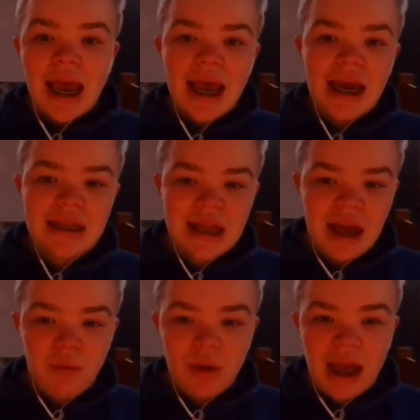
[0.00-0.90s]
And
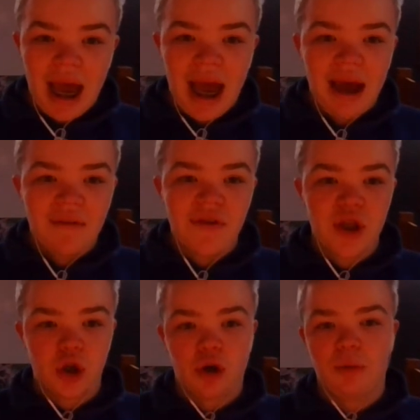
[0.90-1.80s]
then we
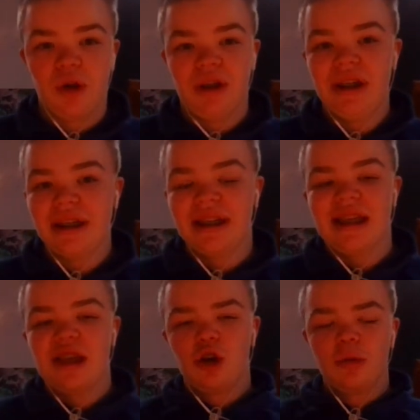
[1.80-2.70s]
have thermal heat.
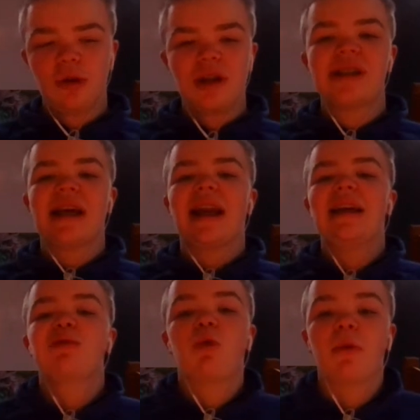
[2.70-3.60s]
Thermal is that
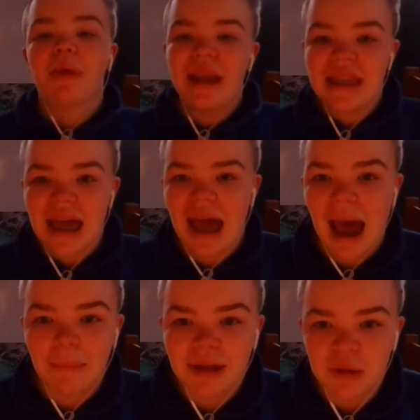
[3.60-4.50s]
nice warm heat that
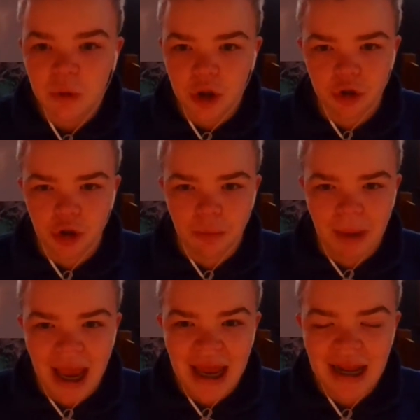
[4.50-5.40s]
happens when you're in your
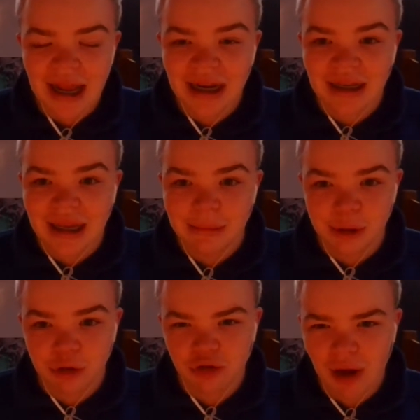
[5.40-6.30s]
bed and it
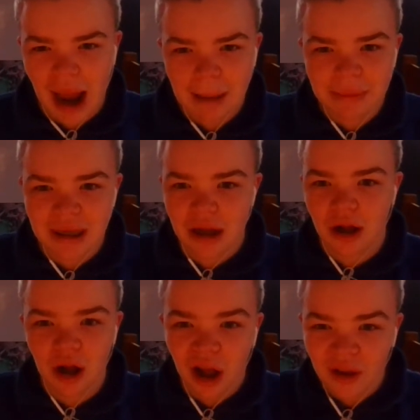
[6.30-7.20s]
keeps you trapped and
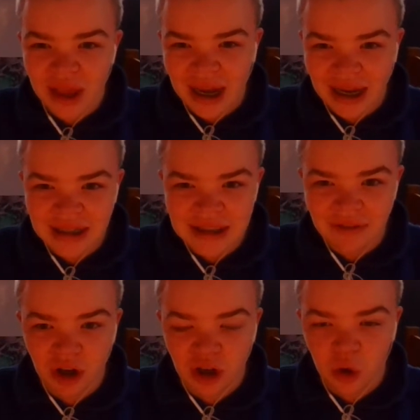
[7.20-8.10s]
all that kind of
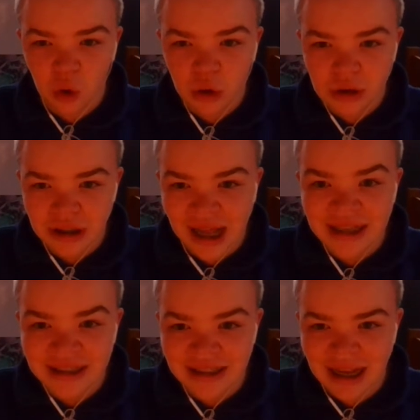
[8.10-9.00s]
on a cold
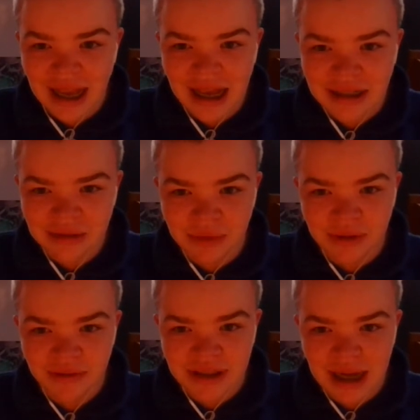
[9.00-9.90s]
Alaskan day. As
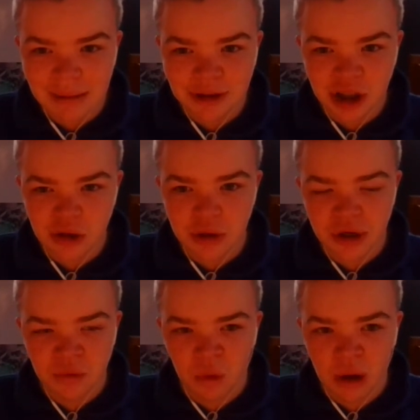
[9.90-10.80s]
we established, though, you
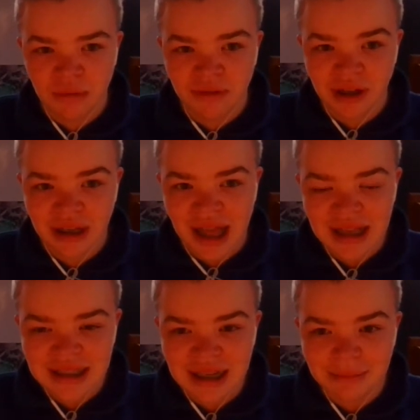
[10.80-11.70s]
didn't want to move to
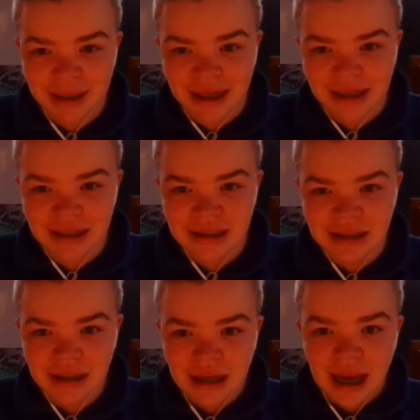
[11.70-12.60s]
Alaska
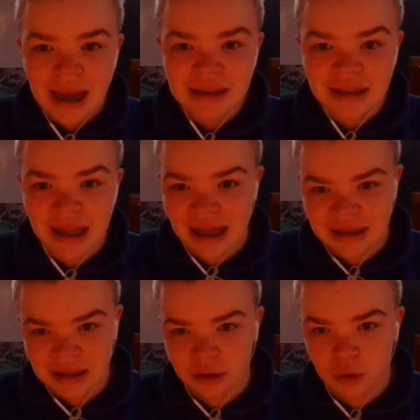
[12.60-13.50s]
because it's
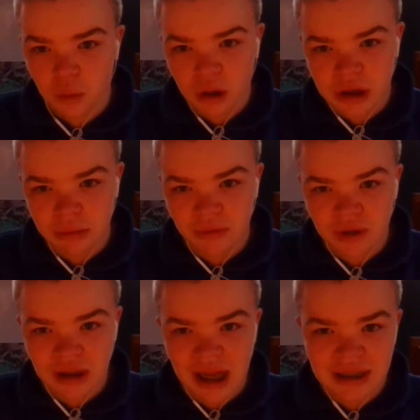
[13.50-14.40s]
Alaska. Who wants to
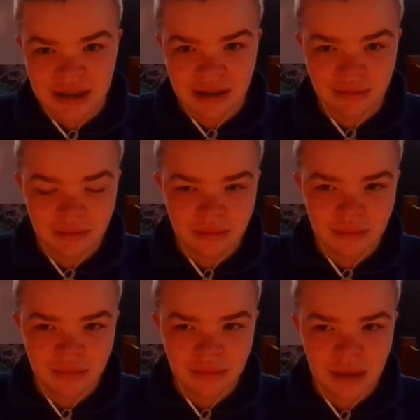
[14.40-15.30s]
move to Alaska?
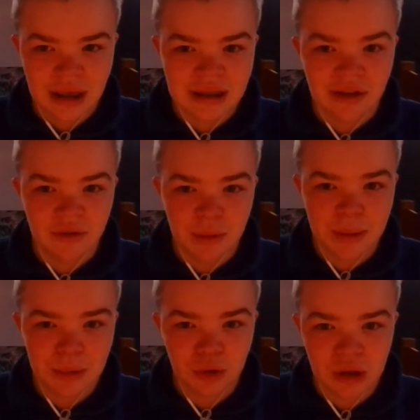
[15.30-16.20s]
Aside from the
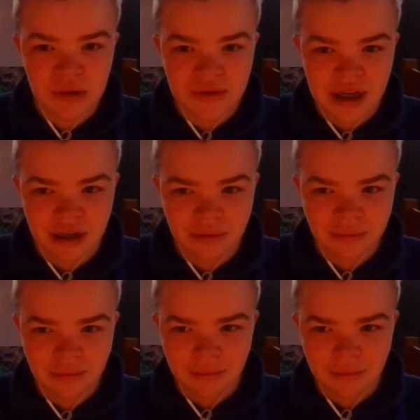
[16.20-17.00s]
people who live there.